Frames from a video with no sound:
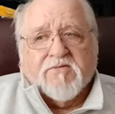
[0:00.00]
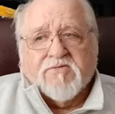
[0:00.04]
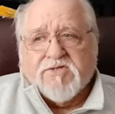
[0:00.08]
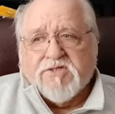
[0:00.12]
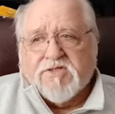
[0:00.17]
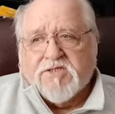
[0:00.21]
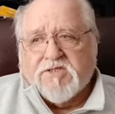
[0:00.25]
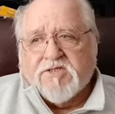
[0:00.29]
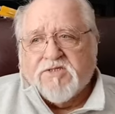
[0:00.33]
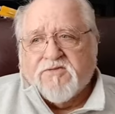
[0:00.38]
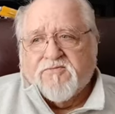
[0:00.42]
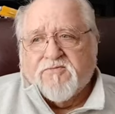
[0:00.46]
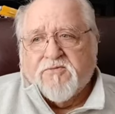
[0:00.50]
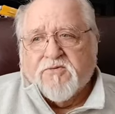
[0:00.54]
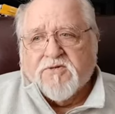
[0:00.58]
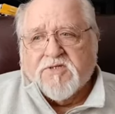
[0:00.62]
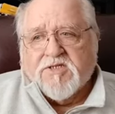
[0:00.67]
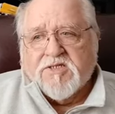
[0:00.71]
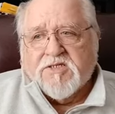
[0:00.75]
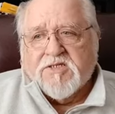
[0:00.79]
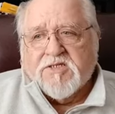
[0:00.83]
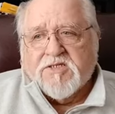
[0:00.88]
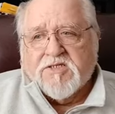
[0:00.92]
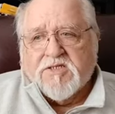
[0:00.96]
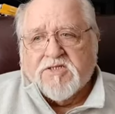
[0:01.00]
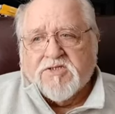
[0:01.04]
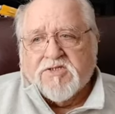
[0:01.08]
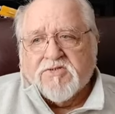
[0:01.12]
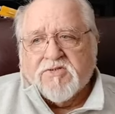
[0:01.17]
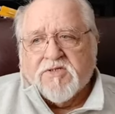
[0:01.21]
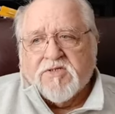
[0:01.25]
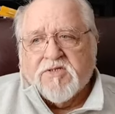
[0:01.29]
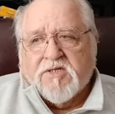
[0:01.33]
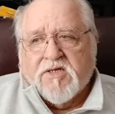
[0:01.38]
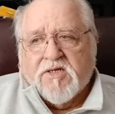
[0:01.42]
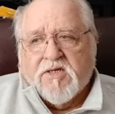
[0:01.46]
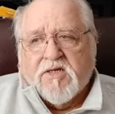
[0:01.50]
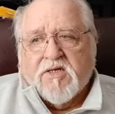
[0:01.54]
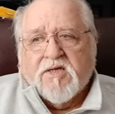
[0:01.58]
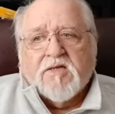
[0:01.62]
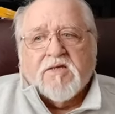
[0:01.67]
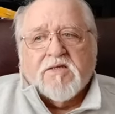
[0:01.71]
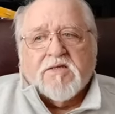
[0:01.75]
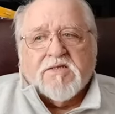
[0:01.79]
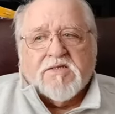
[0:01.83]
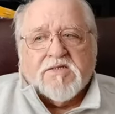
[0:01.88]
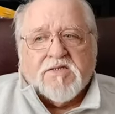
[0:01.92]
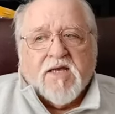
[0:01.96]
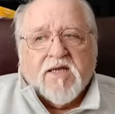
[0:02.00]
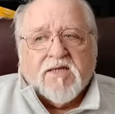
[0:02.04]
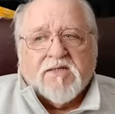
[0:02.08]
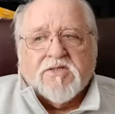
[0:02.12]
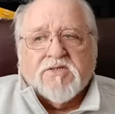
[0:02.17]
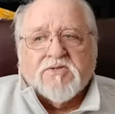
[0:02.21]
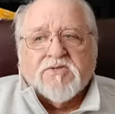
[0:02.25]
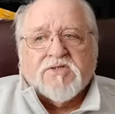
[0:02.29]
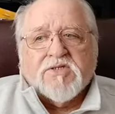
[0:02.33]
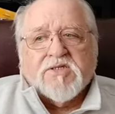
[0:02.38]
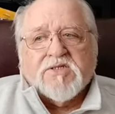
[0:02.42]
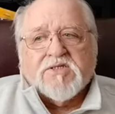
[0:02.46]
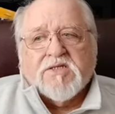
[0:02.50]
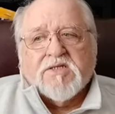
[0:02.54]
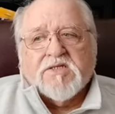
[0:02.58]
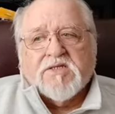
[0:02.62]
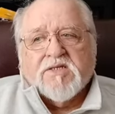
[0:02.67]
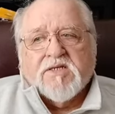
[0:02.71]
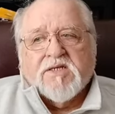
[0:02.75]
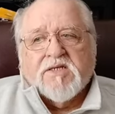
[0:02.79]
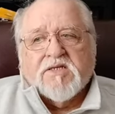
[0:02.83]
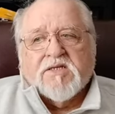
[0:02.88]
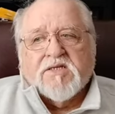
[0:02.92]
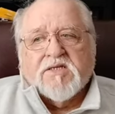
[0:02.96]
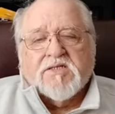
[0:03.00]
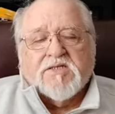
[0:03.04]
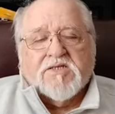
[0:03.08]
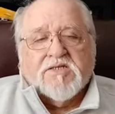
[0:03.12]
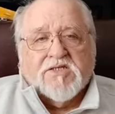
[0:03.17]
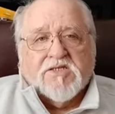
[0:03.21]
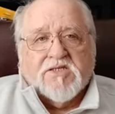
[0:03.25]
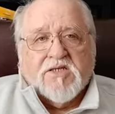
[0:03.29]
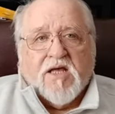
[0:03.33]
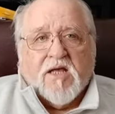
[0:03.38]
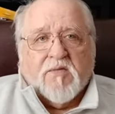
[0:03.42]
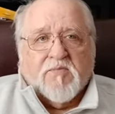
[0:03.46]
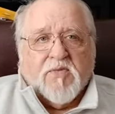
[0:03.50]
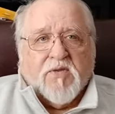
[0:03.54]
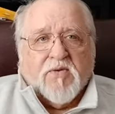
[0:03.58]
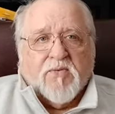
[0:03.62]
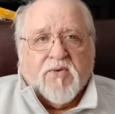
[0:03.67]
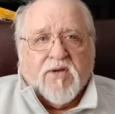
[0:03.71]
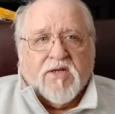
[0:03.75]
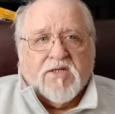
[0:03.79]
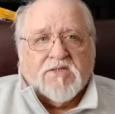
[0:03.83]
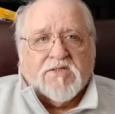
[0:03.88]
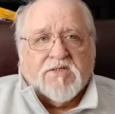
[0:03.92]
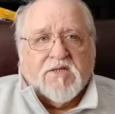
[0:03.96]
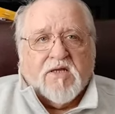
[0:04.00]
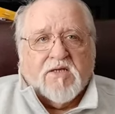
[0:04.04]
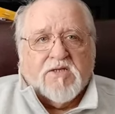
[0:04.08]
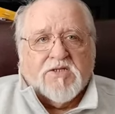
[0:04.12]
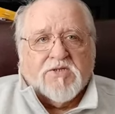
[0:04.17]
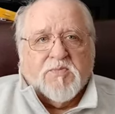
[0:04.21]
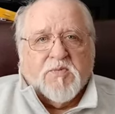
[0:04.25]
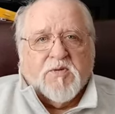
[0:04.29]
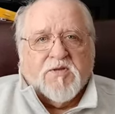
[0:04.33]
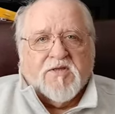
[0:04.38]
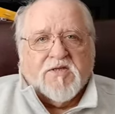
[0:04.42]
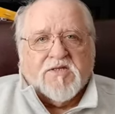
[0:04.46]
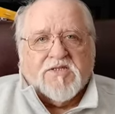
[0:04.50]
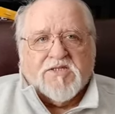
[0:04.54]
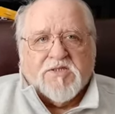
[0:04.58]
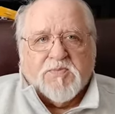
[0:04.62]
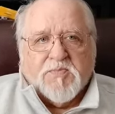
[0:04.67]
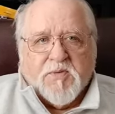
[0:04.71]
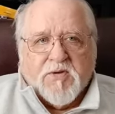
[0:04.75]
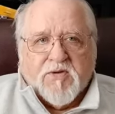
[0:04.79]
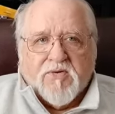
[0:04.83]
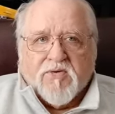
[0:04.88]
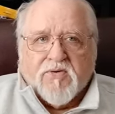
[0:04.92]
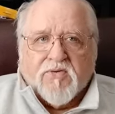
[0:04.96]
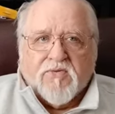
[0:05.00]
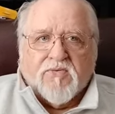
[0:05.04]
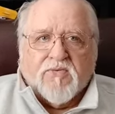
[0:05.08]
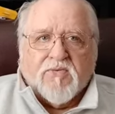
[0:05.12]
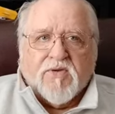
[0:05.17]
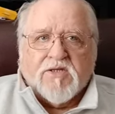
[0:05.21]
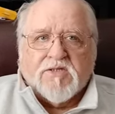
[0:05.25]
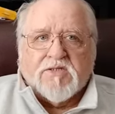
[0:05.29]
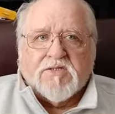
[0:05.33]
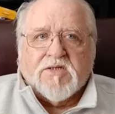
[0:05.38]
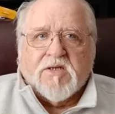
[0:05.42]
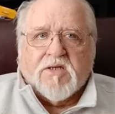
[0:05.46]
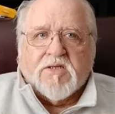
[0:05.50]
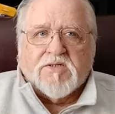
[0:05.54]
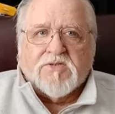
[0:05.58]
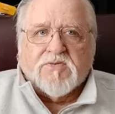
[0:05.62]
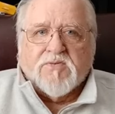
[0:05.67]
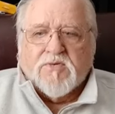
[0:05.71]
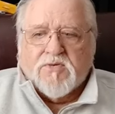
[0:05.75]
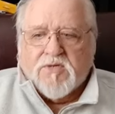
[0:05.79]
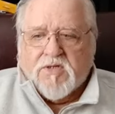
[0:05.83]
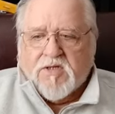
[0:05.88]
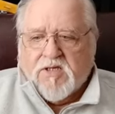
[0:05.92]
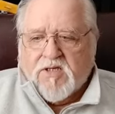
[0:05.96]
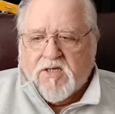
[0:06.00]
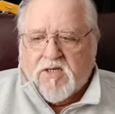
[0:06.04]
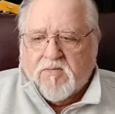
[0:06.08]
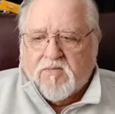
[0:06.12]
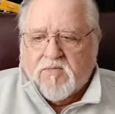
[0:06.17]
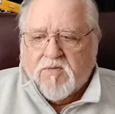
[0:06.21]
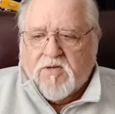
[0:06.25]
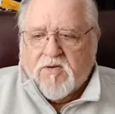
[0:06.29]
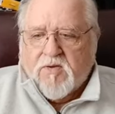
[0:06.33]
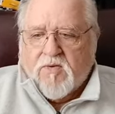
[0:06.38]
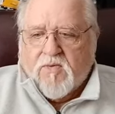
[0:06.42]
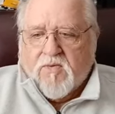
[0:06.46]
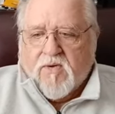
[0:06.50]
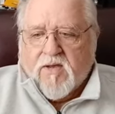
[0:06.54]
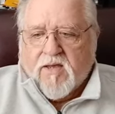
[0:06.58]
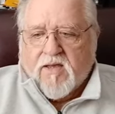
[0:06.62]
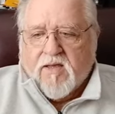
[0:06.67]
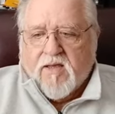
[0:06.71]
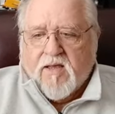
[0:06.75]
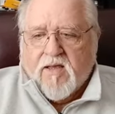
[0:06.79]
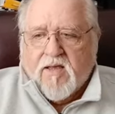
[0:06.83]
since the 14th century. The sad news is it did stop the Renaissance, but the spirit of the Renaissance will keep going.